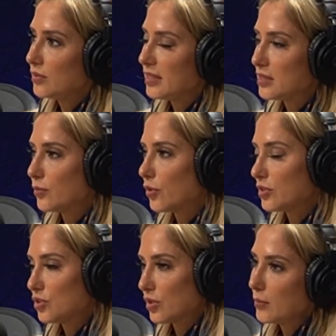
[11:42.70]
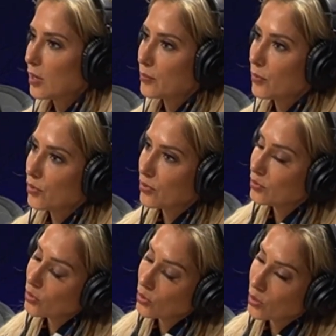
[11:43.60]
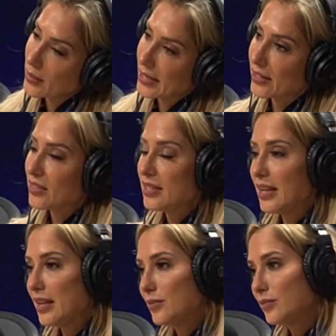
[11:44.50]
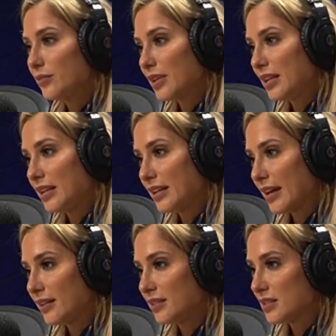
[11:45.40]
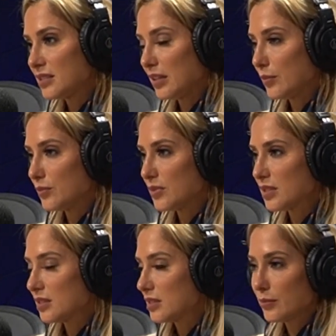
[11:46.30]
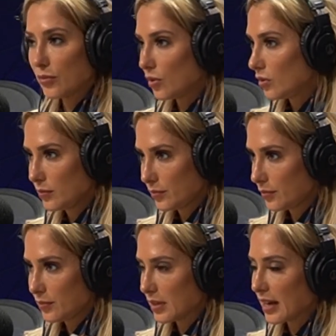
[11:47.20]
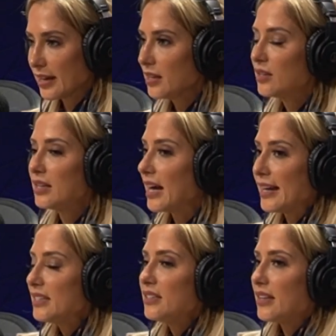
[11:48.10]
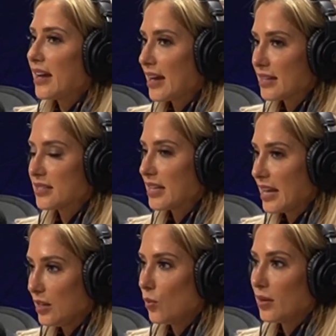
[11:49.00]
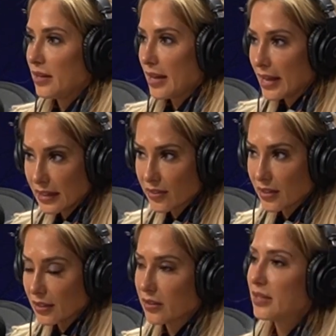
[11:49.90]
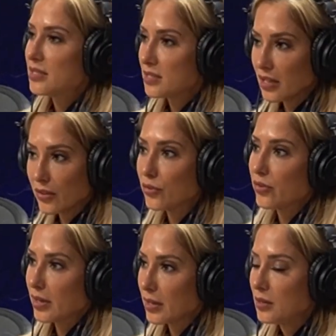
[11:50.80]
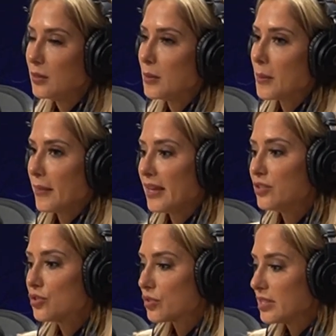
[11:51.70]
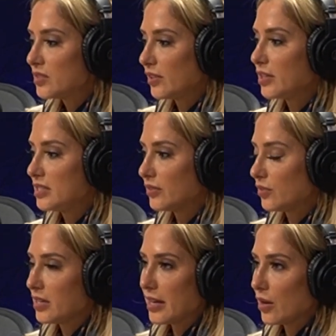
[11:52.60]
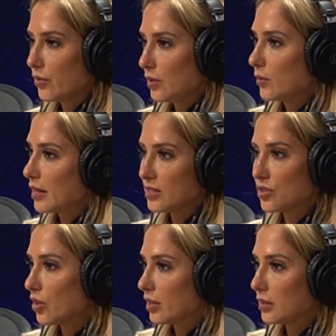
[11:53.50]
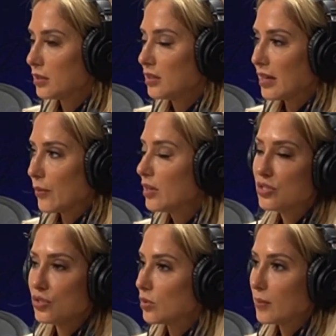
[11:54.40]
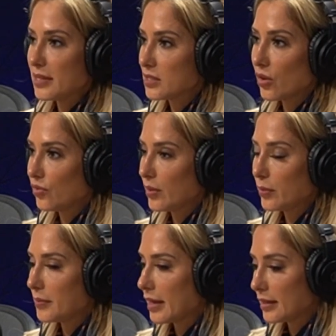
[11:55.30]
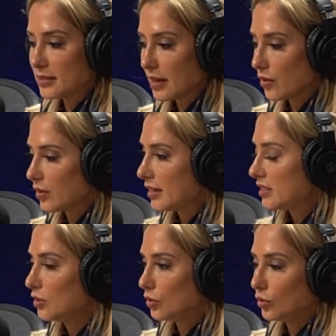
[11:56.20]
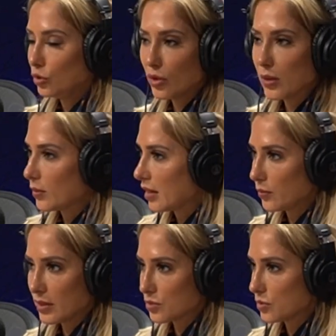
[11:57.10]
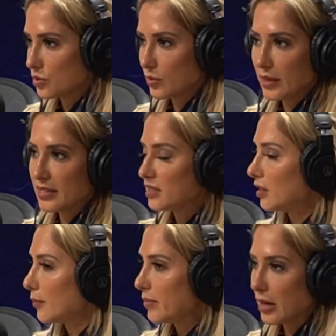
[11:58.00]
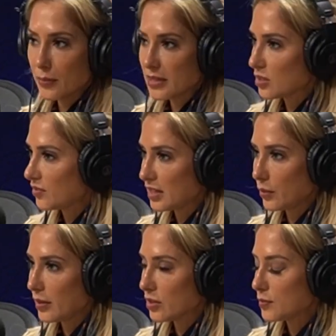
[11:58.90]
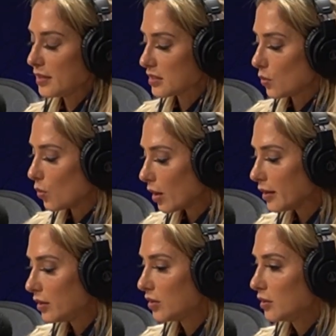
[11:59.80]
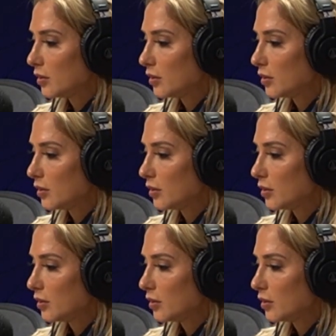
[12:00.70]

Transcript: it's important to trademark both the logo and the name. And again, it seems simple, but I didn't ask anyone anything. That's the other thing. The industry is very different now than when I started. I wanted to do it all myself. I put my head down. I didn't look at what anyone else was doing. I didn't compare myself to anyone else because I wanted